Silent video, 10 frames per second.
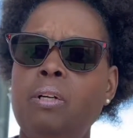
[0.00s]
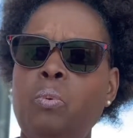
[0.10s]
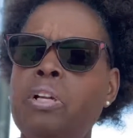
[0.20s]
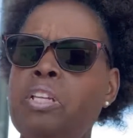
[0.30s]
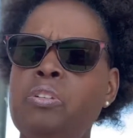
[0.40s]

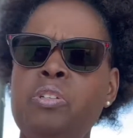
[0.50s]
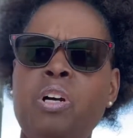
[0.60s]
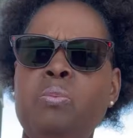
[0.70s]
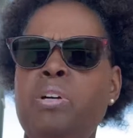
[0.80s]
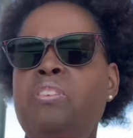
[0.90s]
What are you
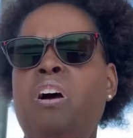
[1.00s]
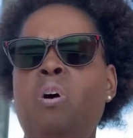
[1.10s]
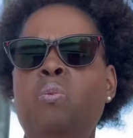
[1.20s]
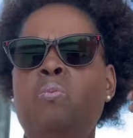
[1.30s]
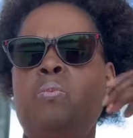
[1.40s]
doing with your
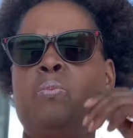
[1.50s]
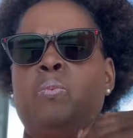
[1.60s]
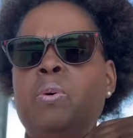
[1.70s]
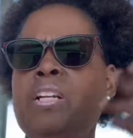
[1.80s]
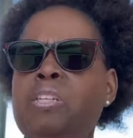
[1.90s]
own?
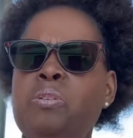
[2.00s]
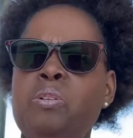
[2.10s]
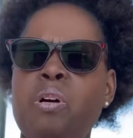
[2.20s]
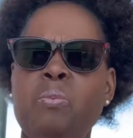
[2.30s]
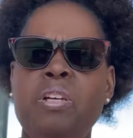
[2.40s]
What are you
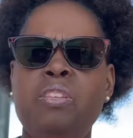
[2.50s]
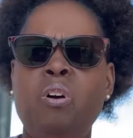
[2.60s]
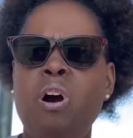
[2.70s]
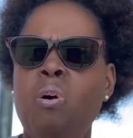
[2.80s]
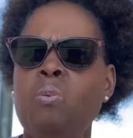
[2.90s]
doing with
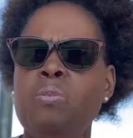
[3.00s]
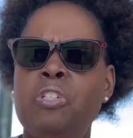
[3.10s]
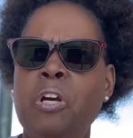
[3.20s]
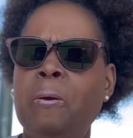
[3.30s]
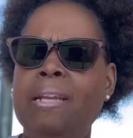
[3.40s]
your own
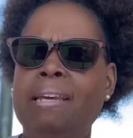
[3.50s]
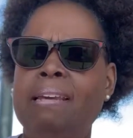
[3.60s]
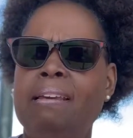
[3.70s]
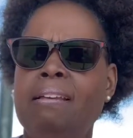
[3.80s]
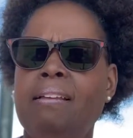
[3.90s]
journey?
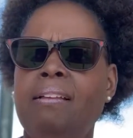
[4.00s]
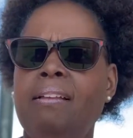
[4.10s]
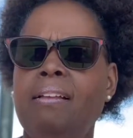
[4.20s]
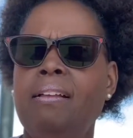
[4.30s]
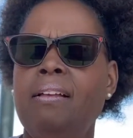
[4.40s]

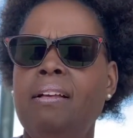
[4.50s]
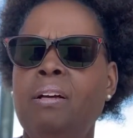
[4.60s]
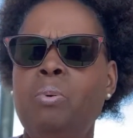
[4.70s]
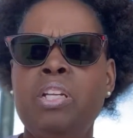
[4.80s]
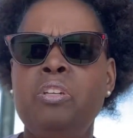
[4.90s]

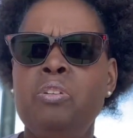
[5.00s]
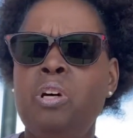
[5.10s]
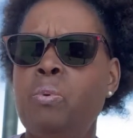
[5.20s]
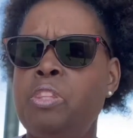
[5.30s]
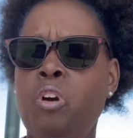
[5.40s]
What are you doing
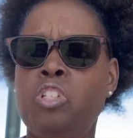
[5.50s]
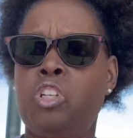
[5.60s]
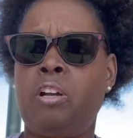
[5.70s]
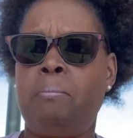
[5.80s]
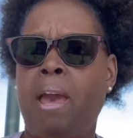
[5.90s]
with your
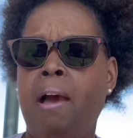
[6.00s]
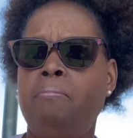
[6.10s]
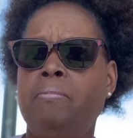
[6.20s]
journey map?